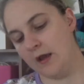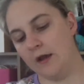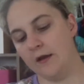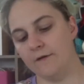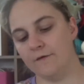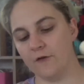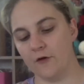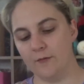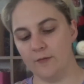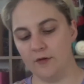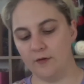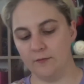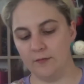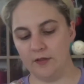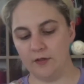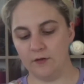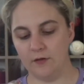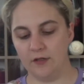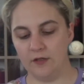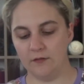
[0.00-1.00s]
4
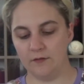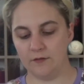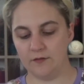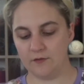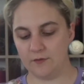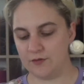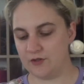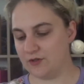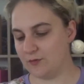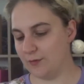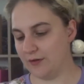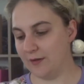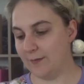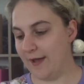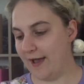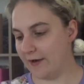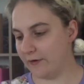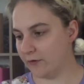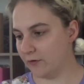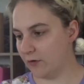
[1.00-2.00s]
millimeter needles, which is what the
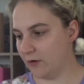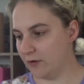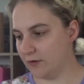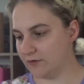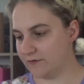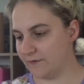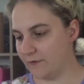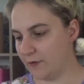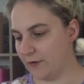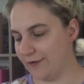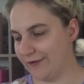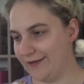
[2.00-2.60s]
pattern calls for.